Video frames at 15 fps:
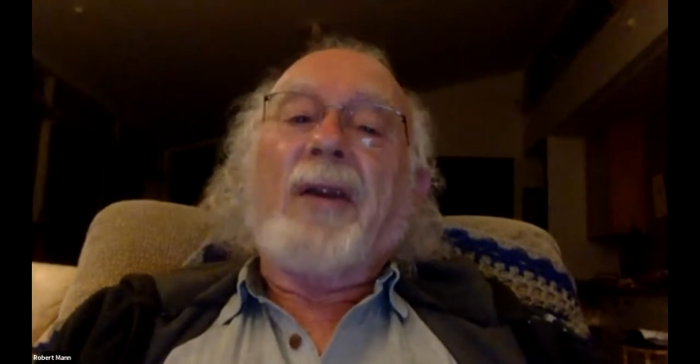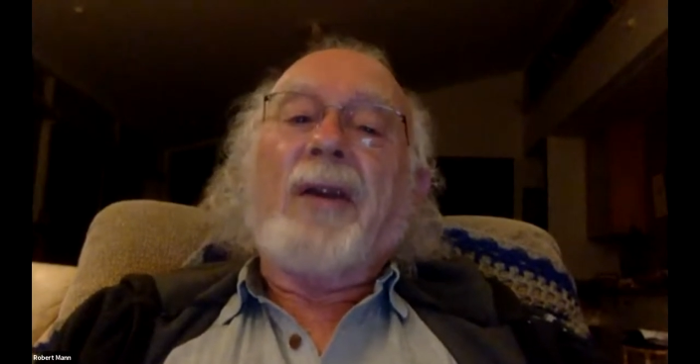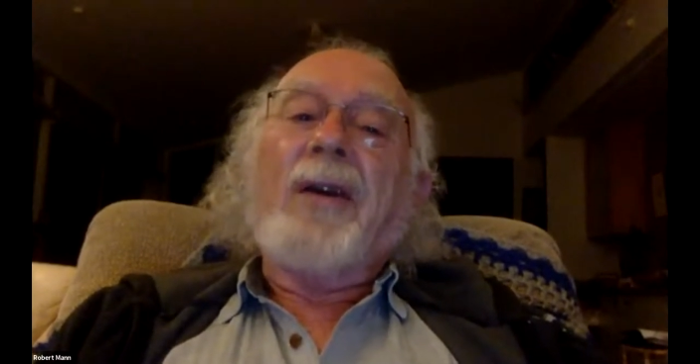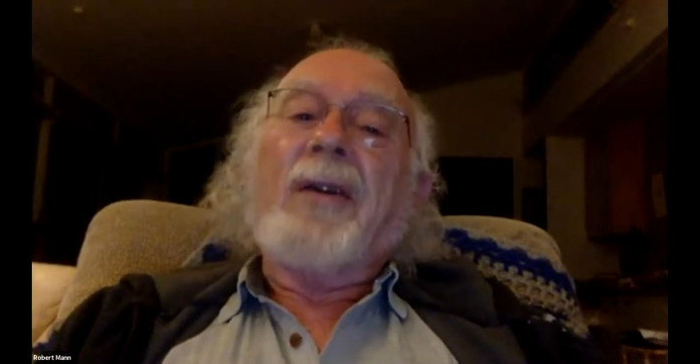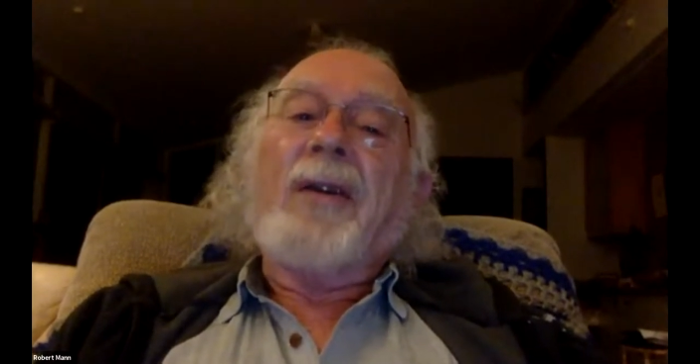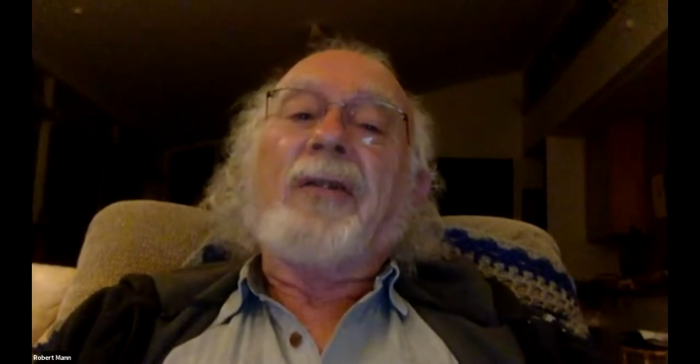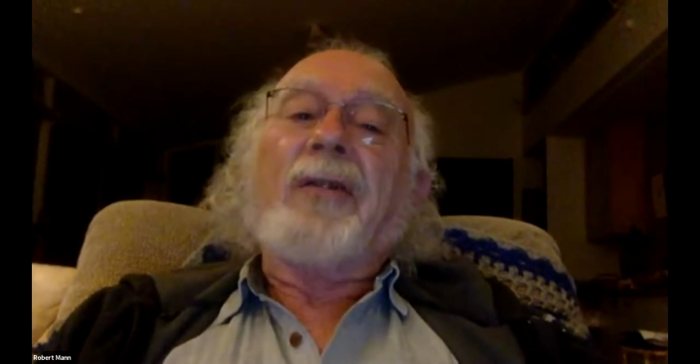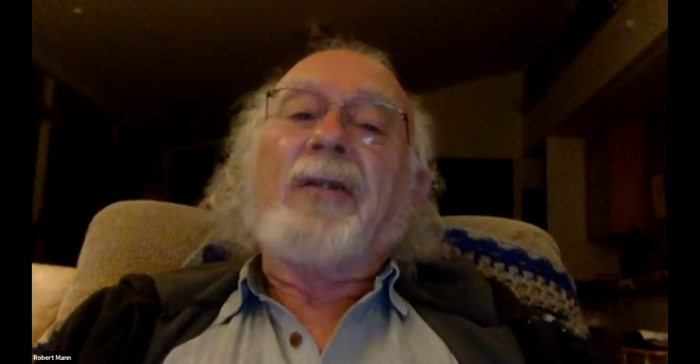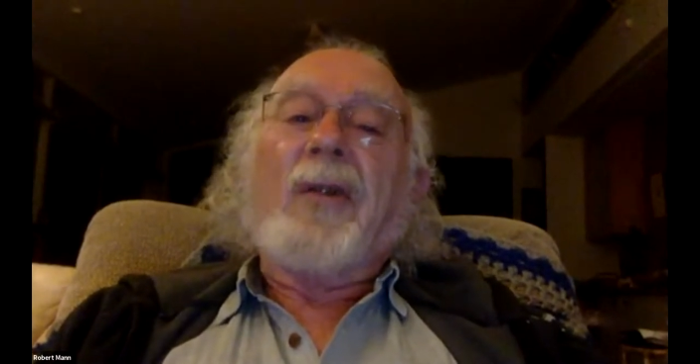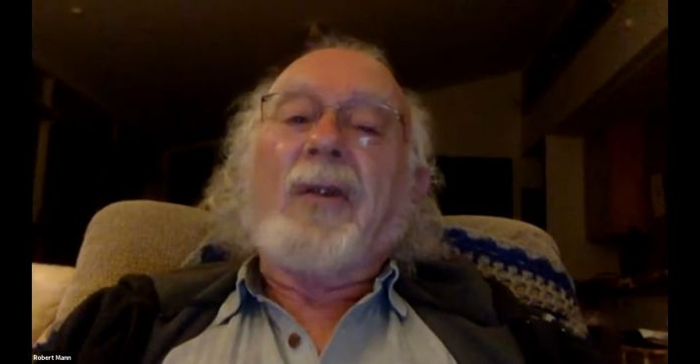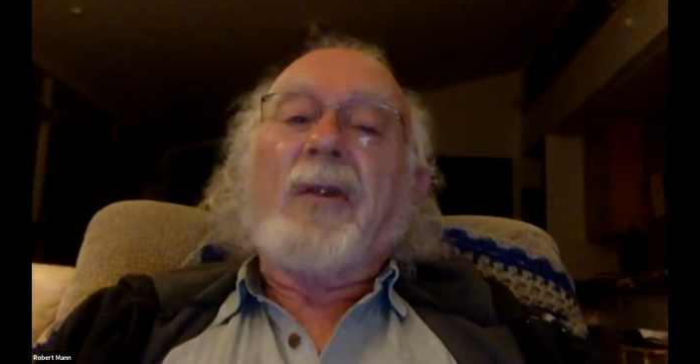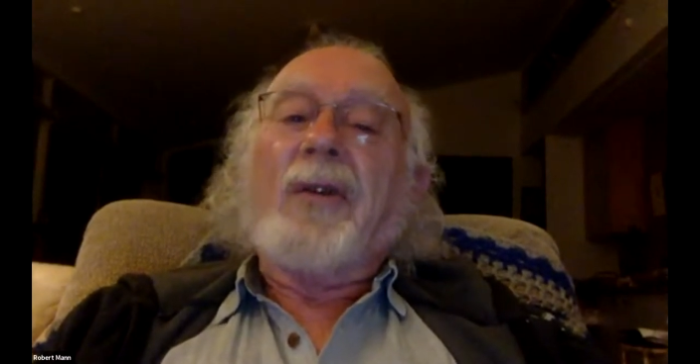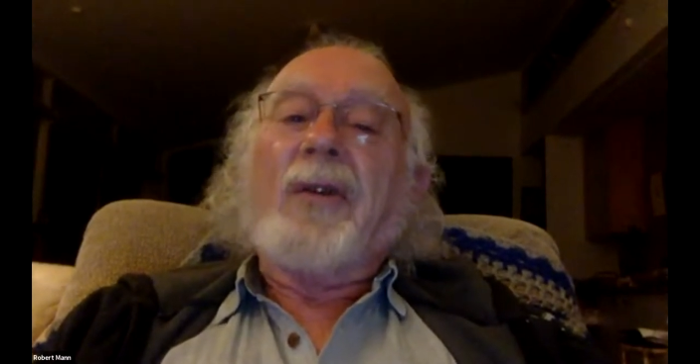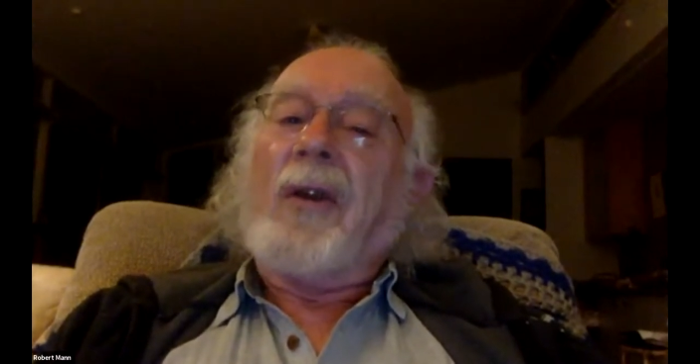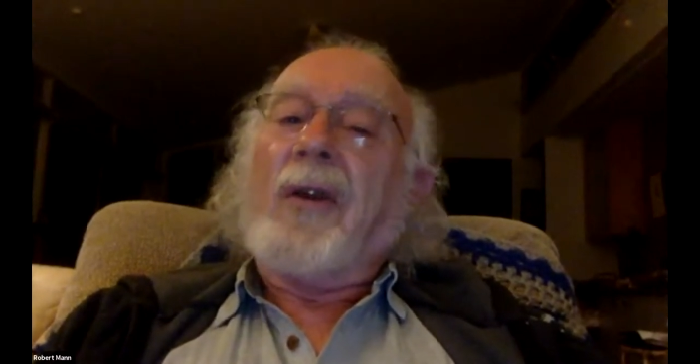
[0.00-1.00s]
does not
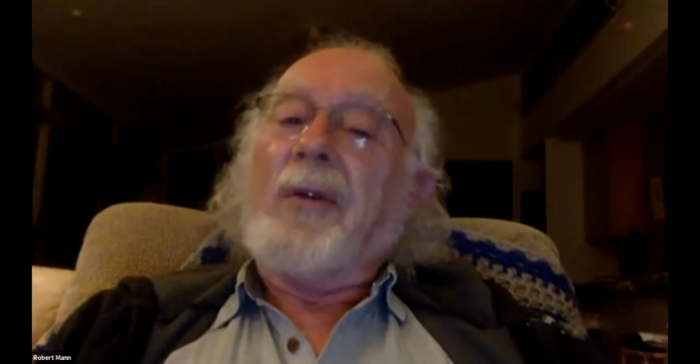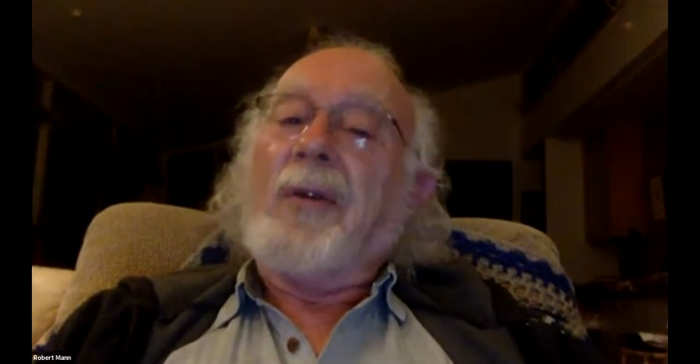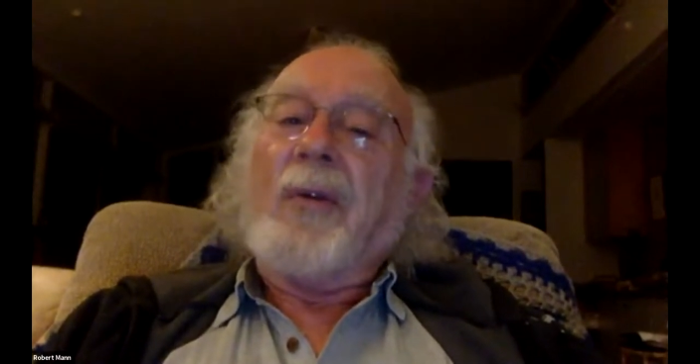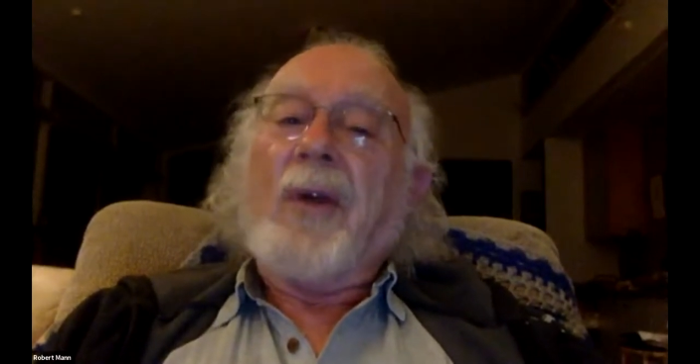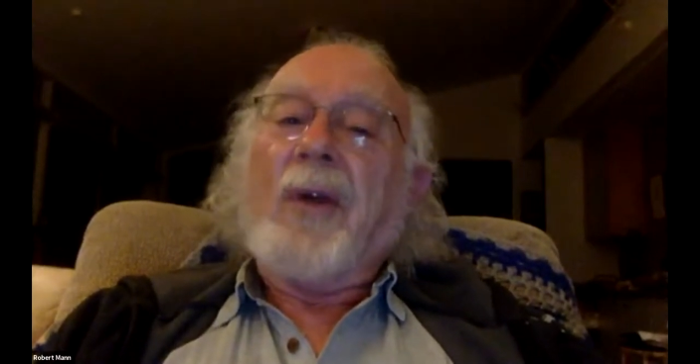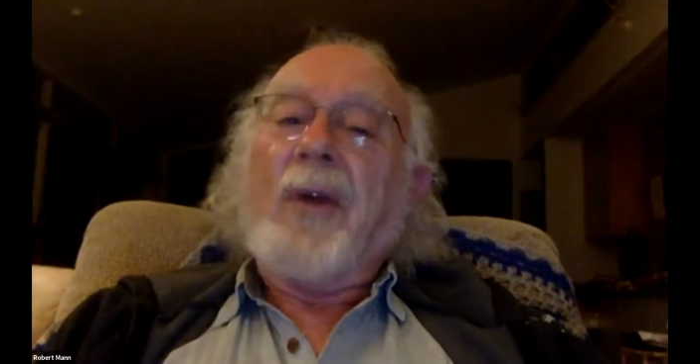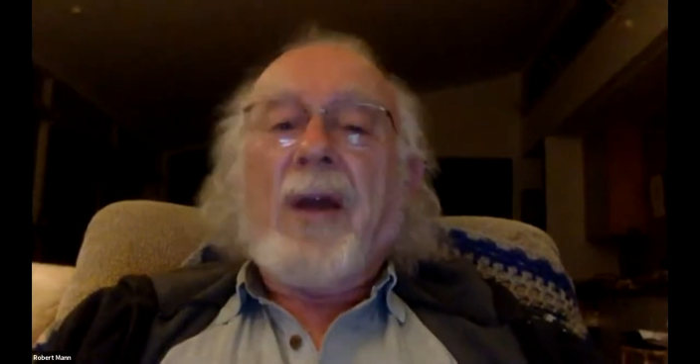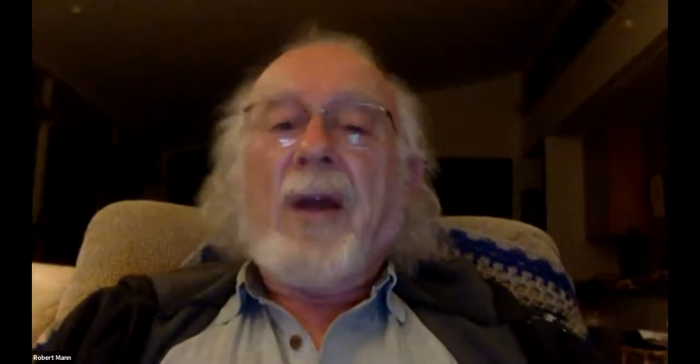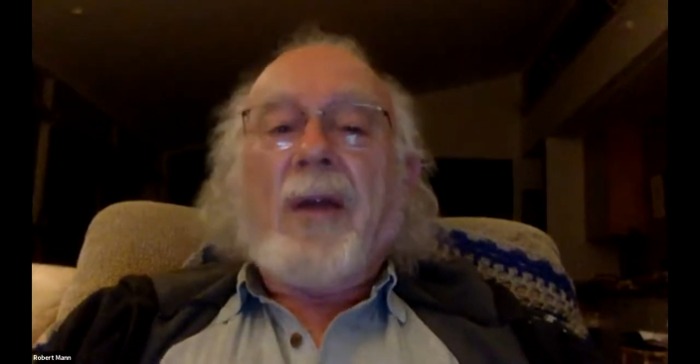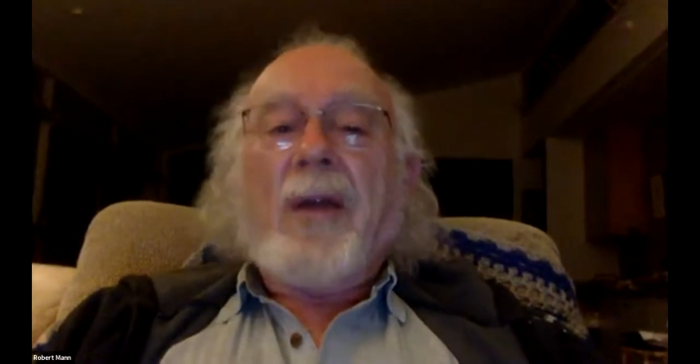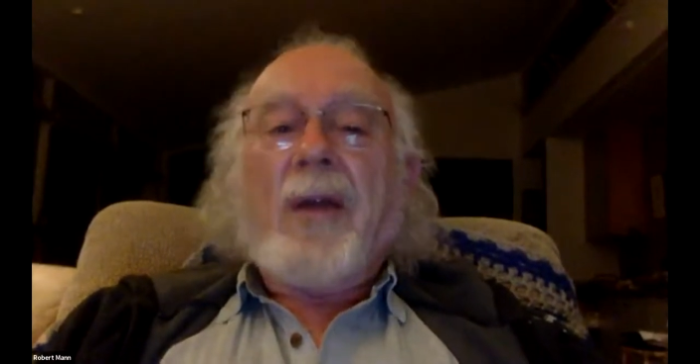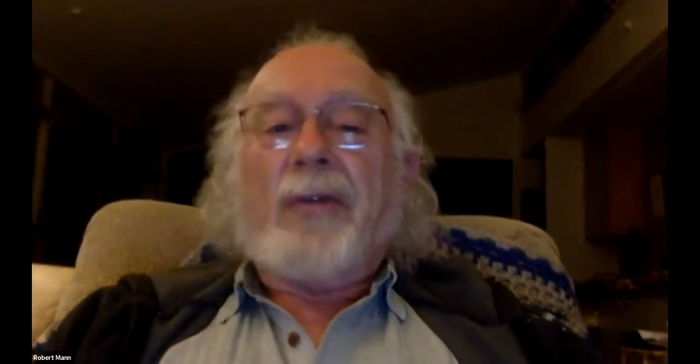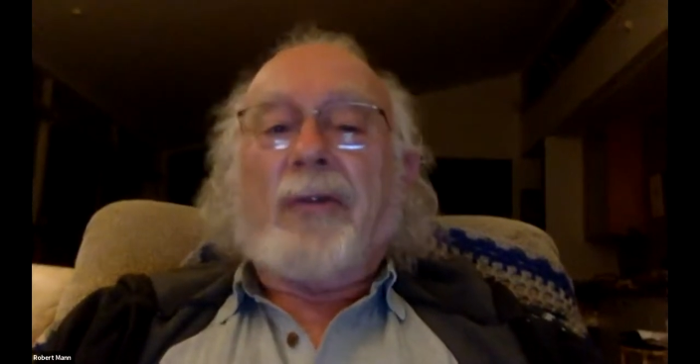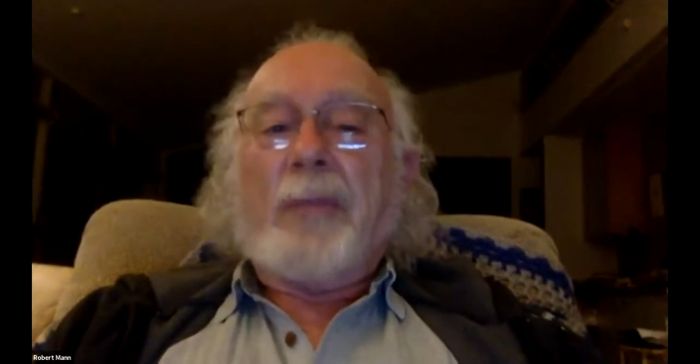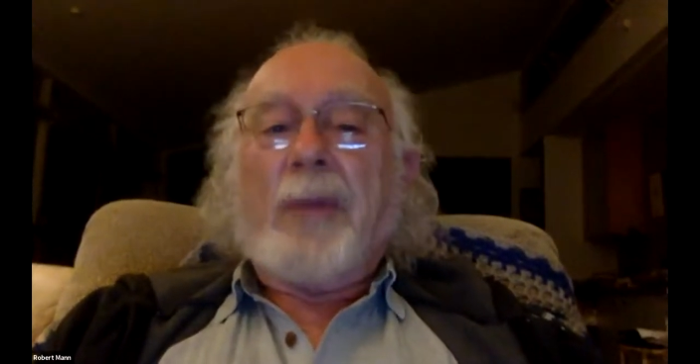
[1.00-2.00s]
include the
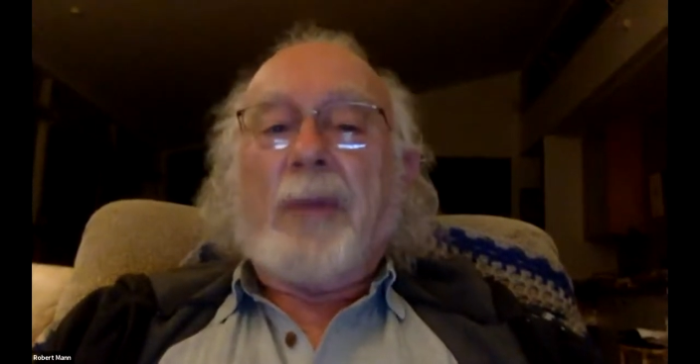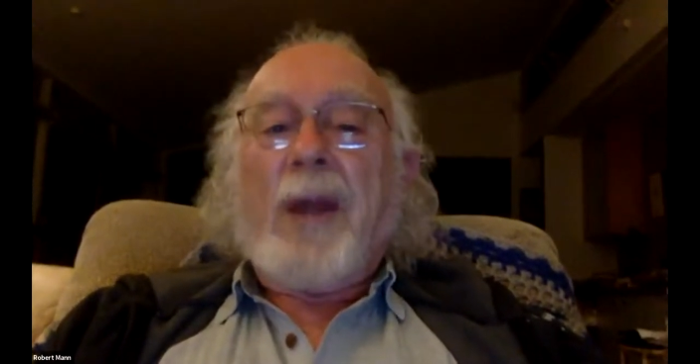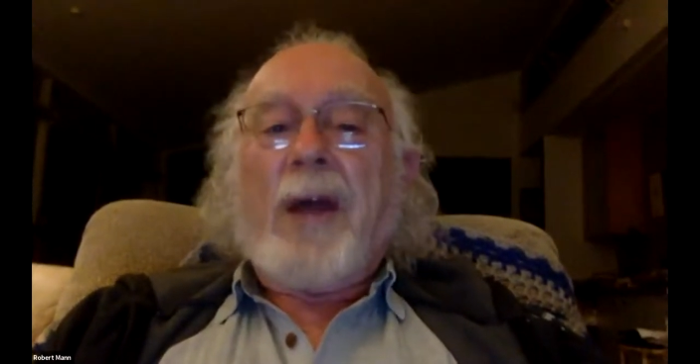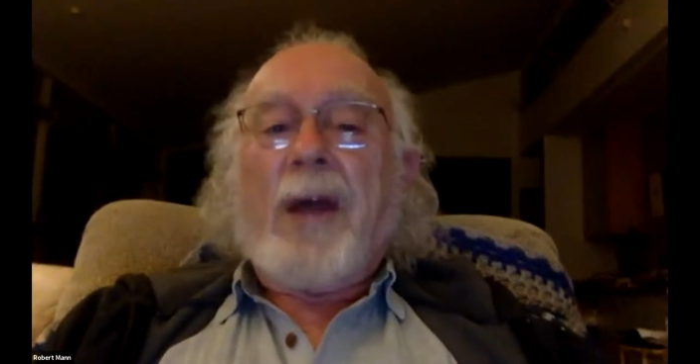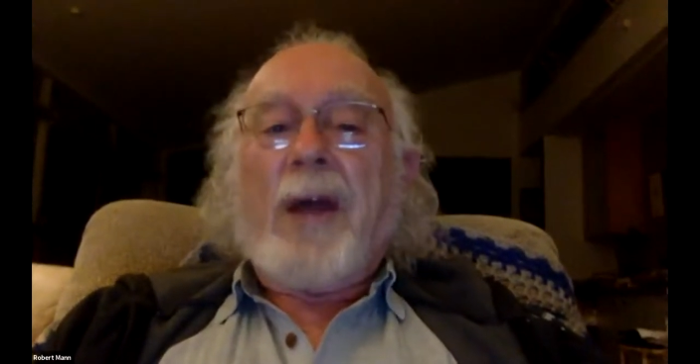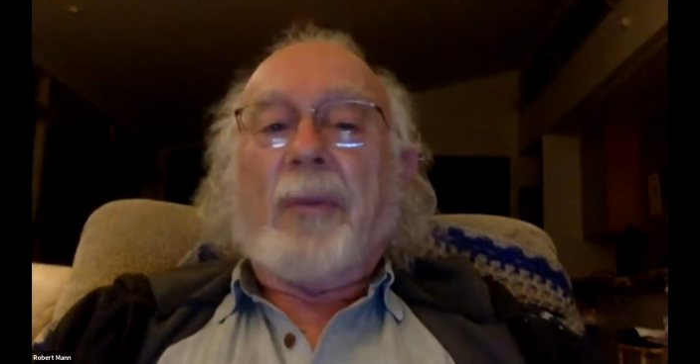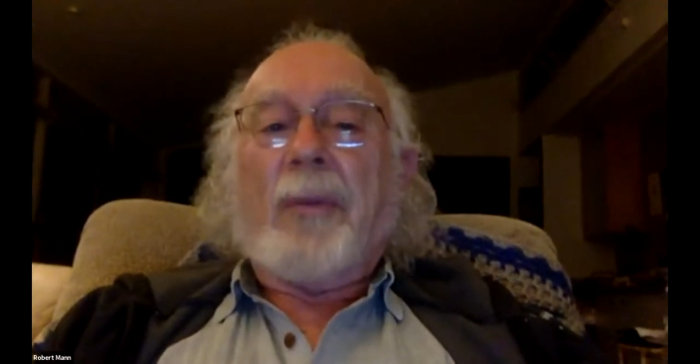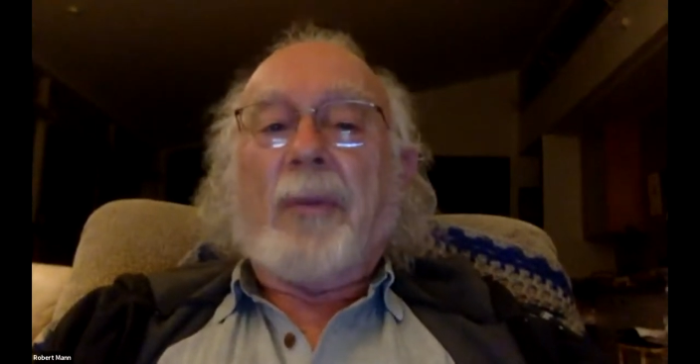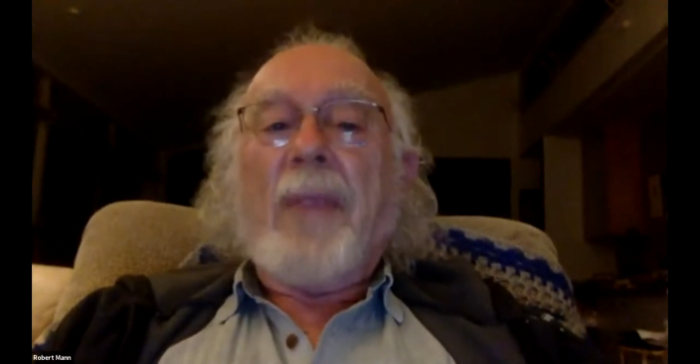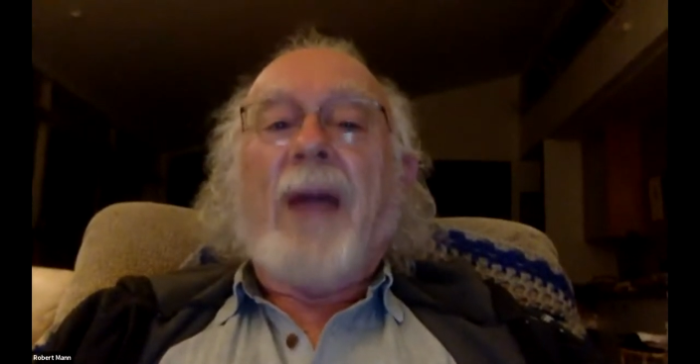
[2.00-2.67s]
supernatural.